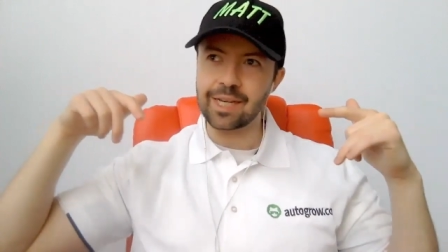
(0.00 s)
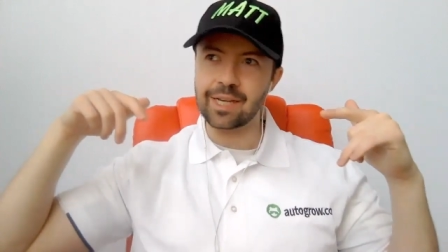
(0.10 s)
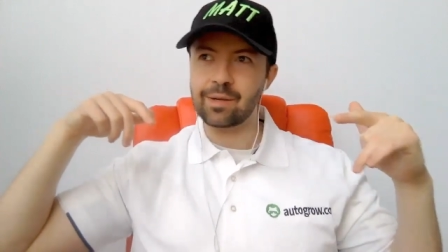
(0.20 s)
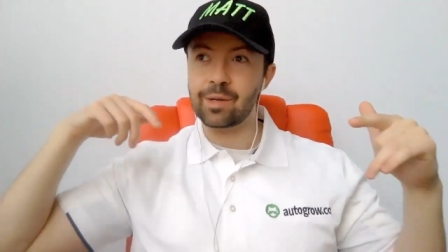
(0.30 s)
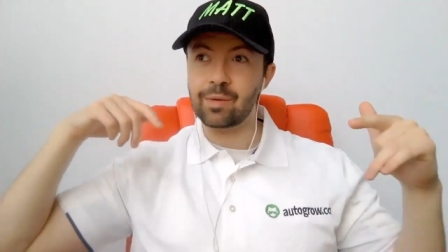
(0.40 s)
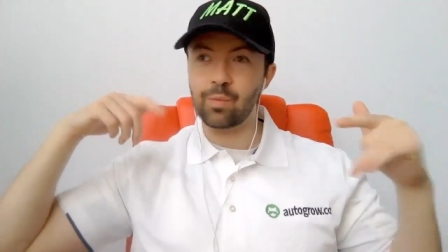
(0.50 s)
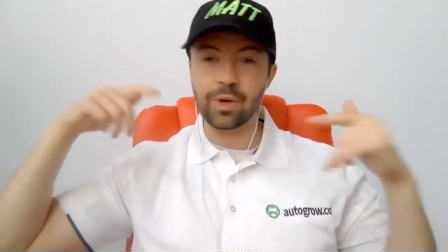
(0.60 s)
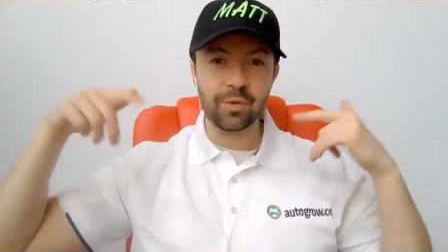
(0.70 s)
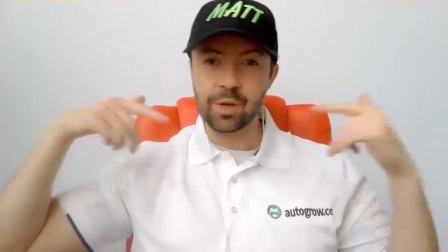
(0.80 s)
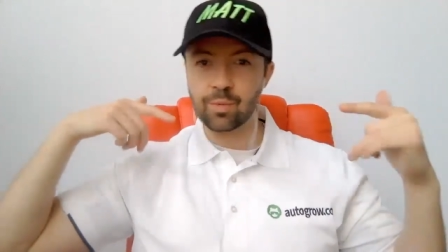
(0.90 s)
And what
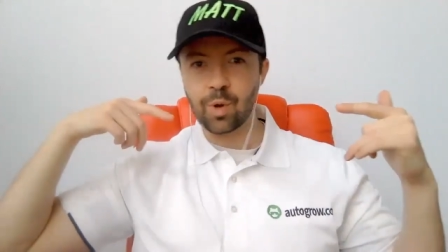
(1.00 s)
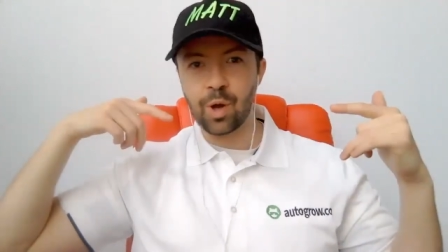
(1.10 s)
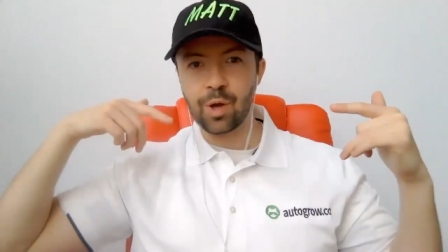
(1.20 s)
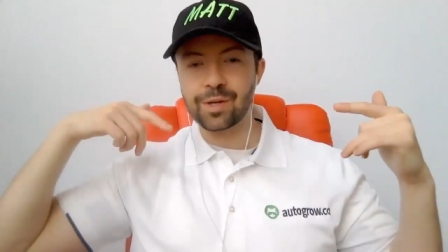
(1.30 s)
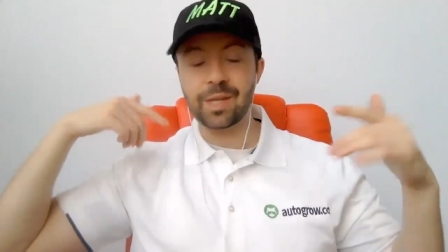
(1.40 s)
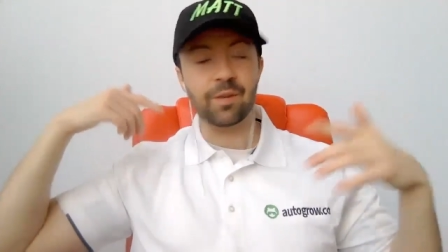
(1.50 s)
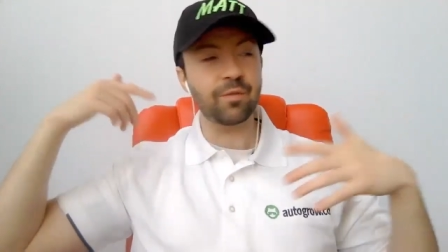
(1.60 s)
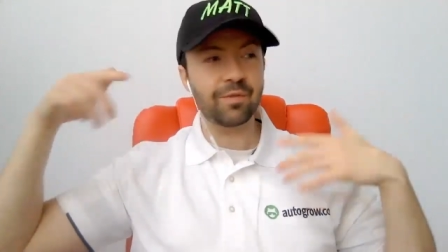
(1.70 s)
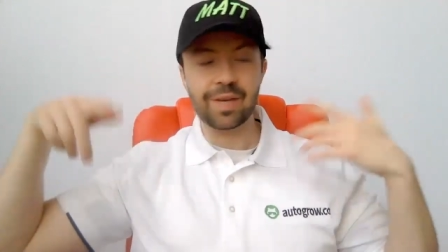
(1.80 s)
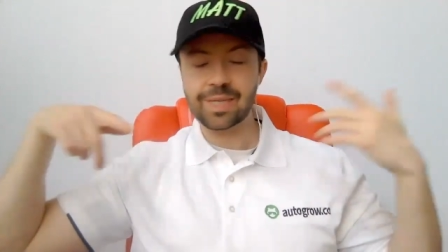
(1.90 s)
if you get it wrong? And then you've
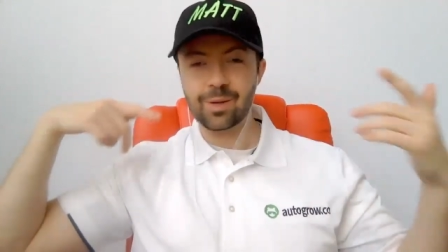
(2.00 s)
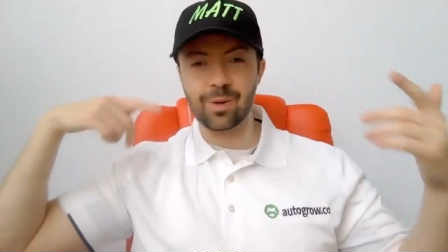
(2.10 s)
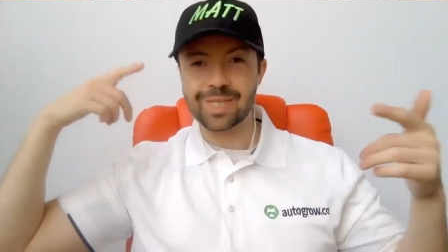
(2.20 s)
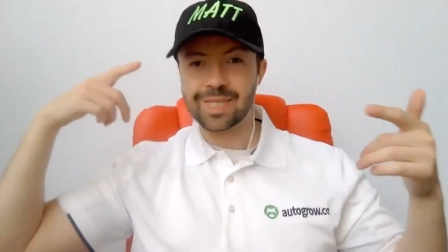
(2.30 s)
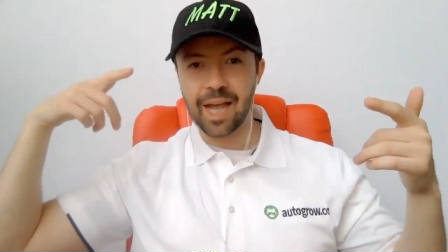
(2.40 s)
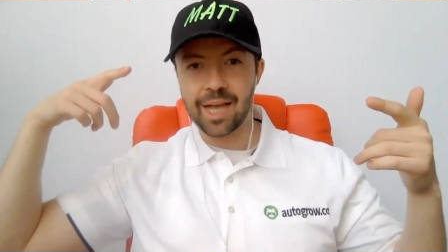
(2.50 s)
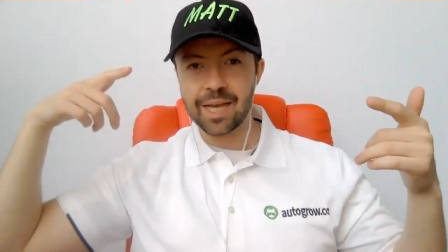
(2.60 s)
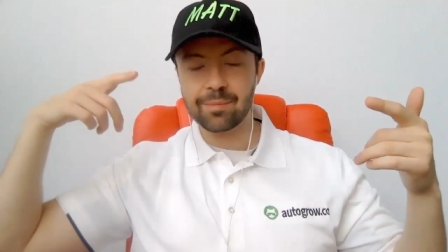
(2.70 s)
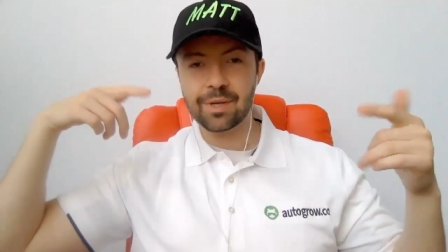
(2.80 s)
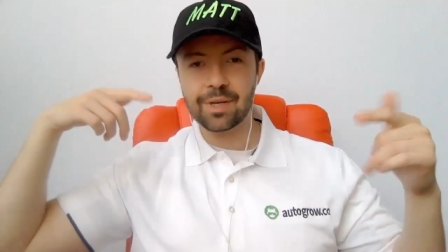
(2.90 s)
invested all this
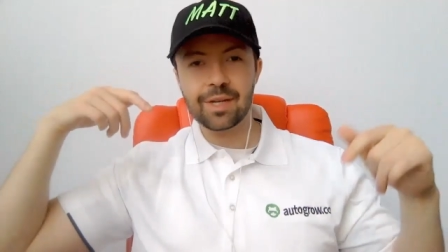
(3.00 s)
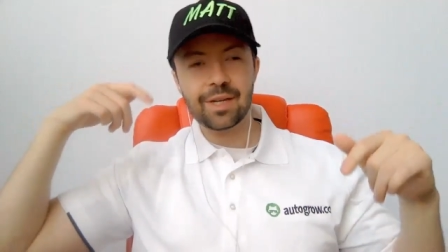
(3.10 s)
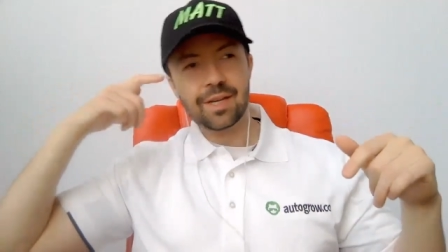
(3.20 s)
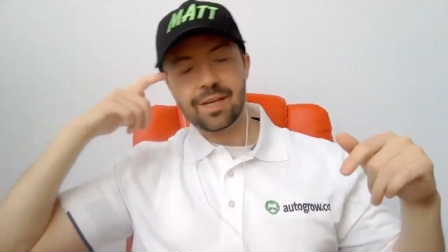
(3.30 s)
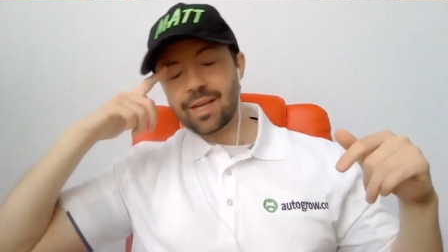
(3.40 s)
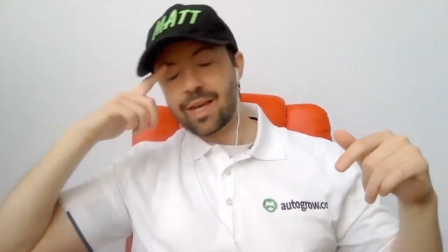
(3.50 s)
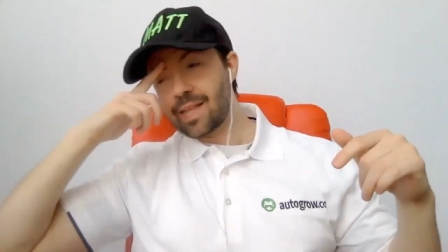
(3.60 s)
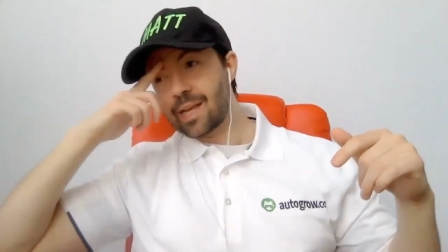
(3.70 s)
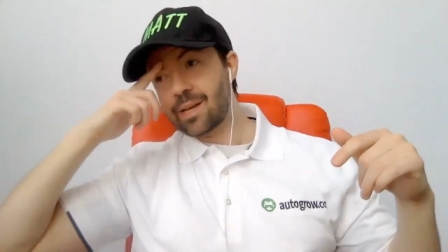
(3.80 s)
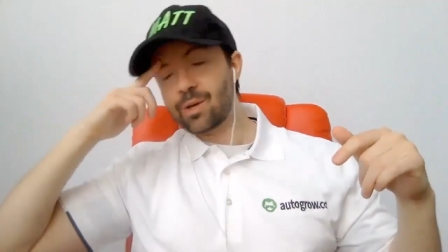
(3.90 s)
time, and
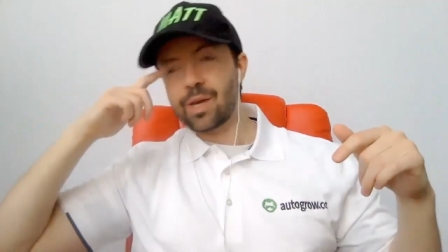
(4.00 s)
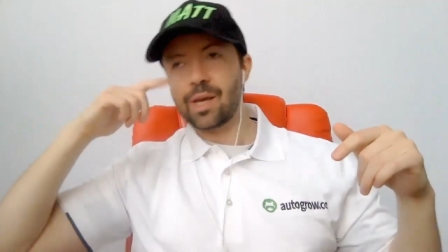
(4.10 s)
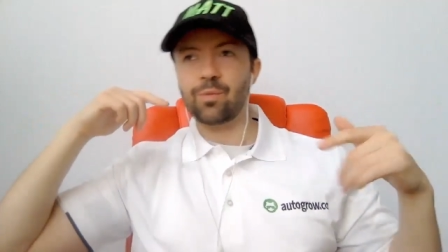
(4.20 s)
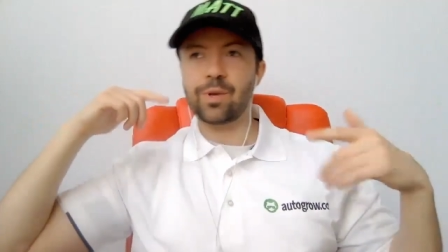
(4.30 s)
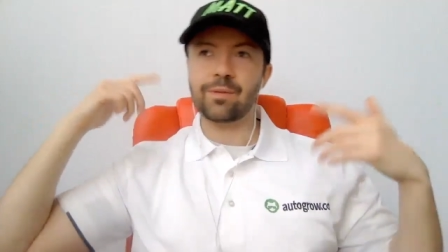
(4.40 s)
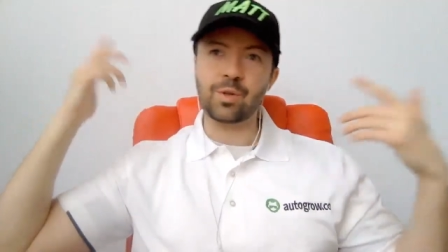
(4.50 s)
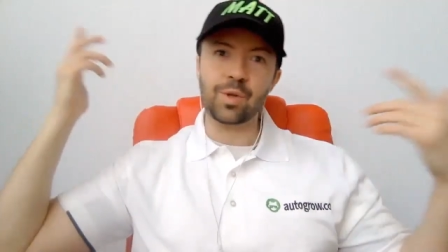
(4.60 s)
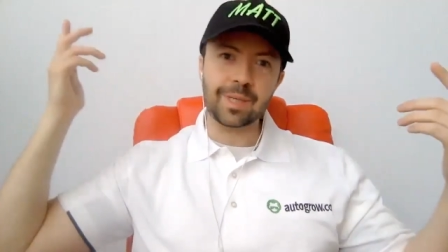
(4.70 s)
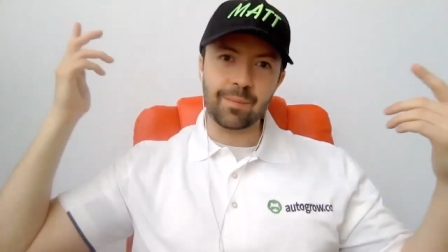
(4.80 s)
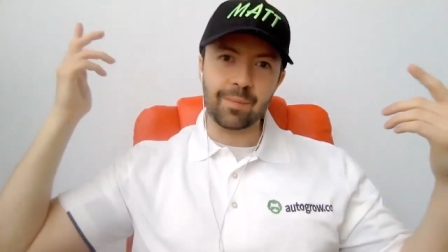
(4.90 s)
then, okay, we have to
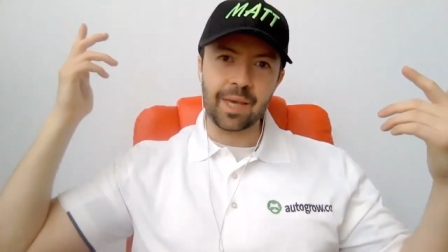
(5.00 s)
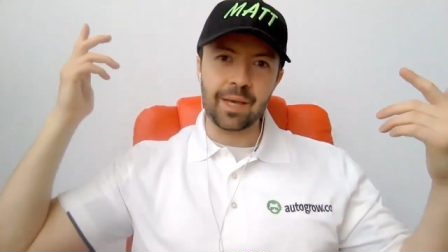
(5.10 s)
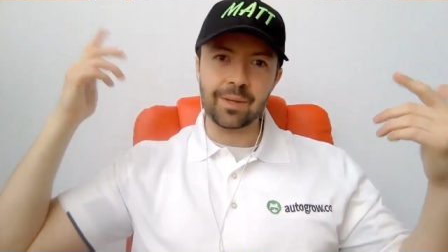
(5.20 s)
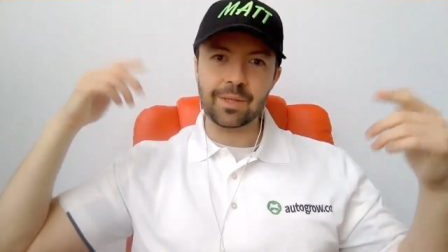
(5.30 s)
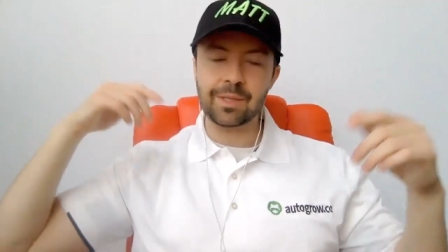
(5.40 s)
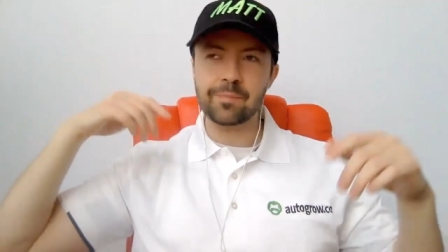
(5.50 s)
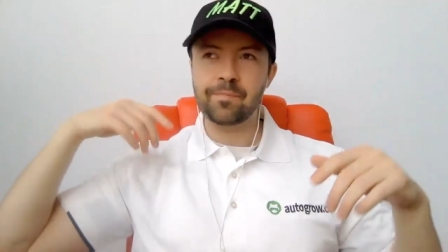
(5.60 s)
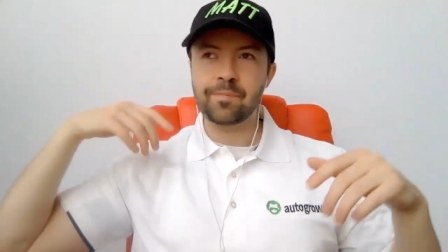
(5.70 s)
try something else.